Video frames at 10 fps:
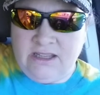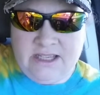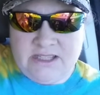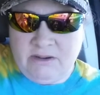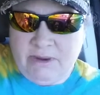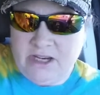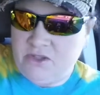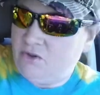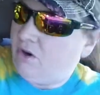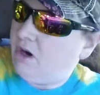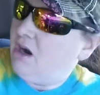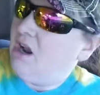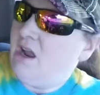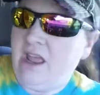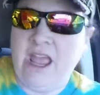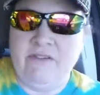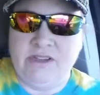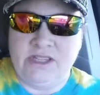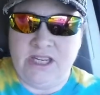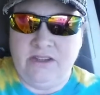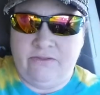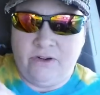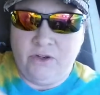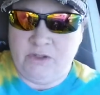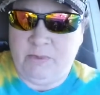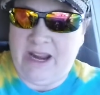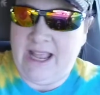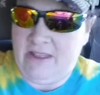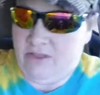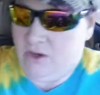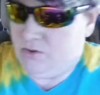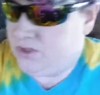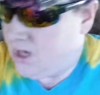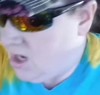at least in my store. Haven't seen the fruits, but I got those.